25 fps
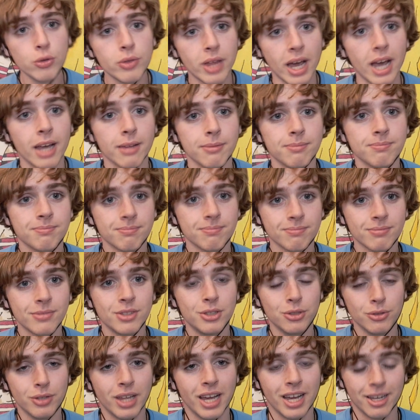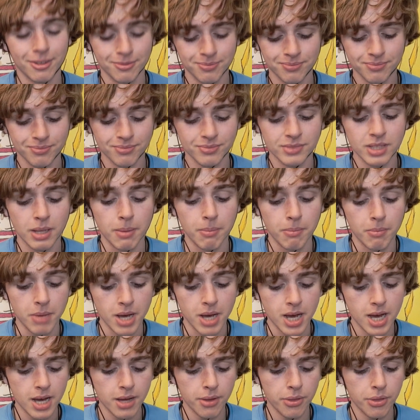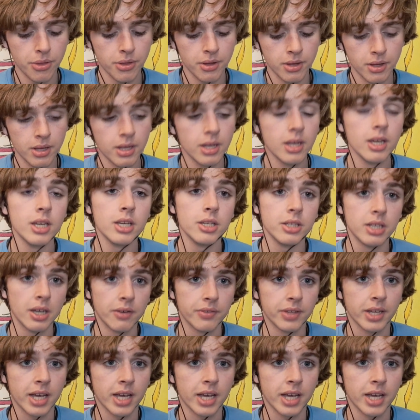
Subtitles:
that. Do that. Math, you have the